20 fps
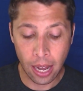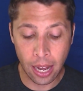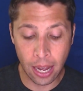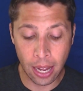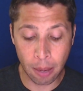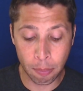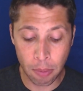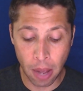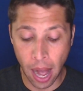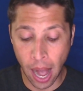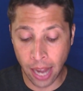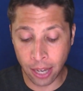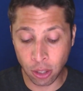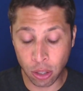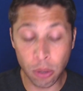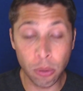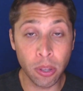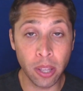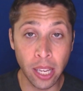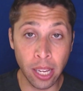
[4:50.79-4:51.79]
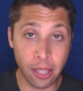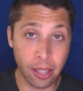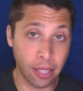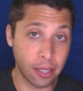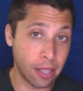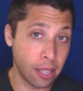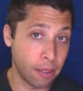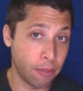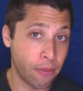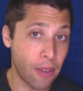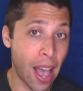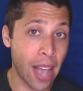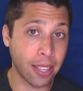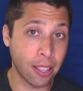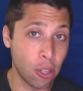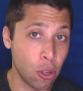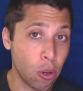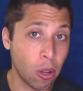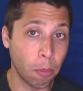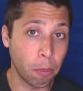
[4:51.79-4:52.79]
I do think that the fact
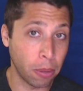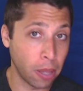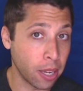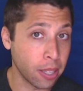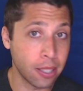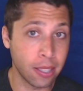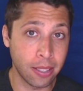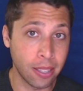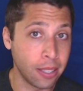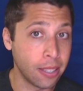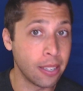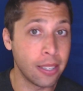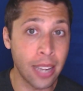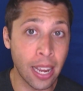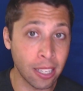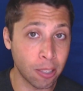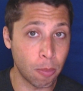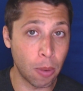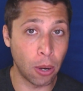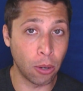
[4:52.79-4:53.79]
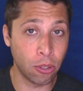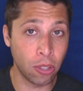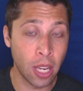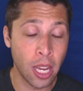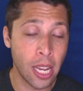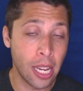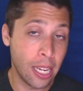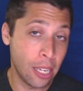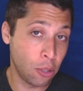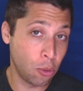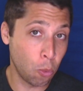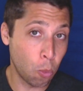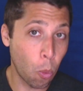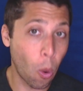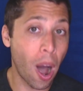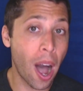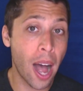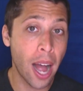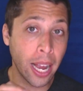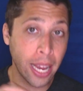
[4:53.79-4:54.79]
that you can plug this into Desmos is
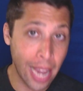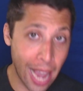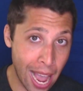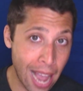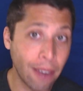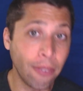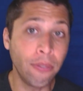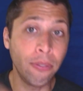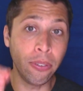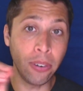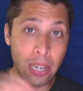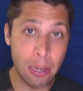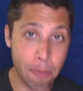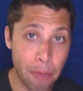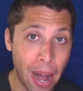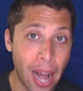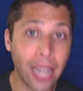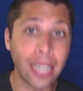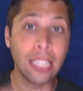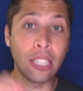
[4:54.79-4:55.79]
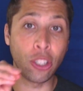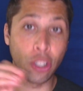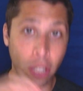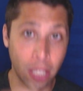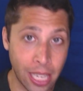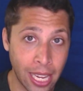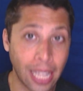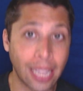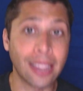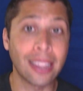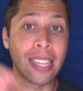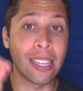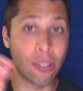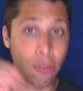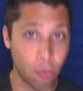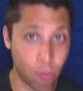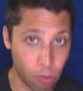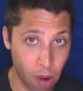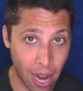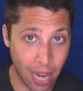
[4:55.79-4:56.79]
why everybody should get
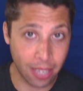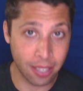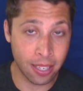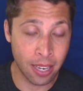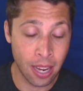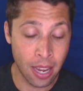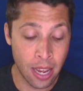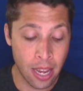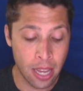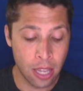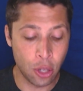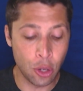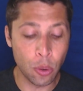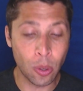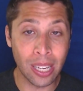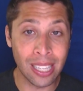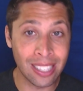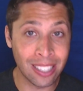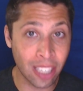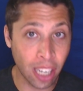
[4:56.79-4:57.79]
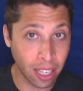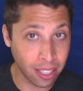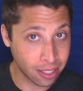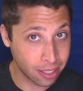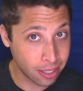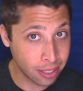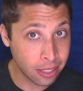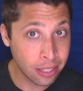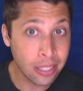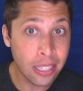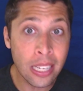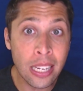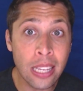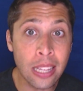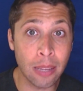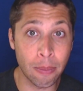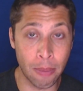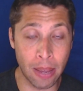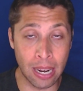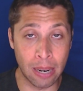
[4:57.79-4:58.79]
this right. You can just see
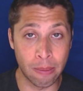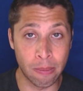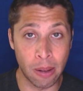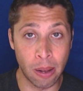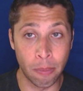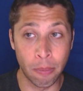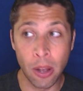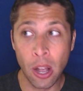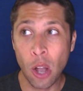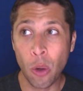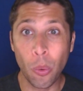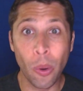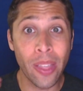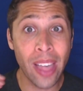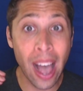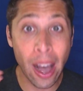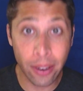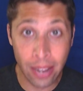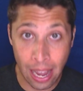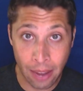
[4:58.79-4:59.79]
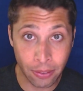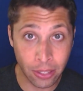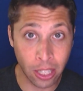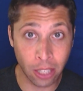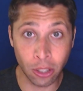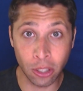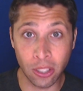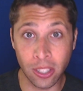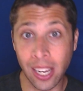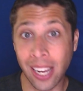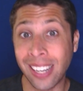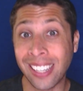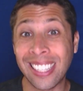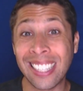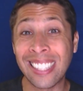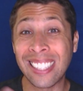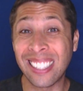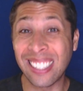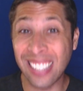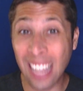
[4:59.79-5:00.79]
the minimum without having to understand
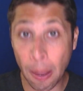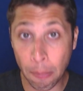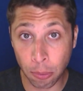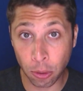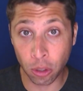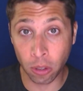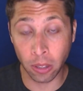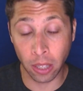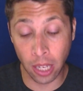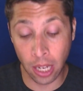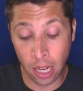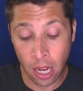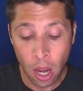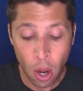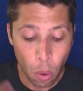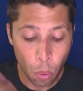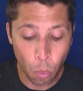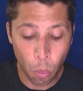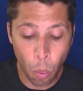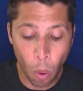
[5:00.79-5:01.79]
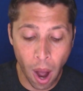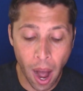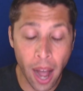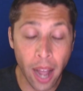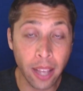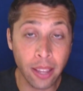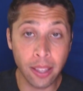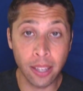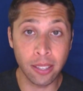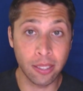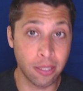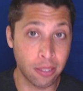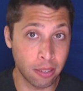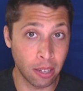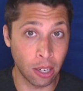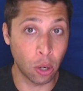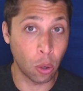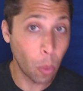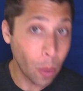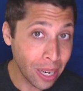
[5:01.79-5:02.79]
conceptually why this
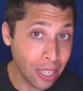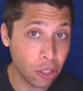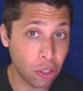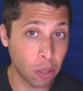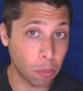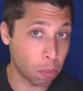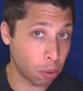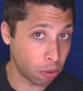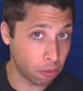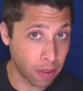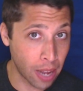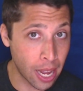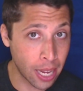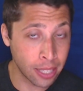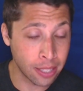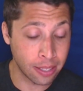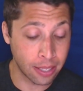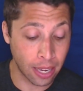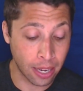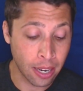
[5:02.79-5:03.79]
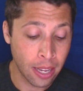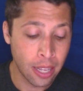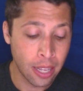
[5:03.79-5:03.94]
equation provides it.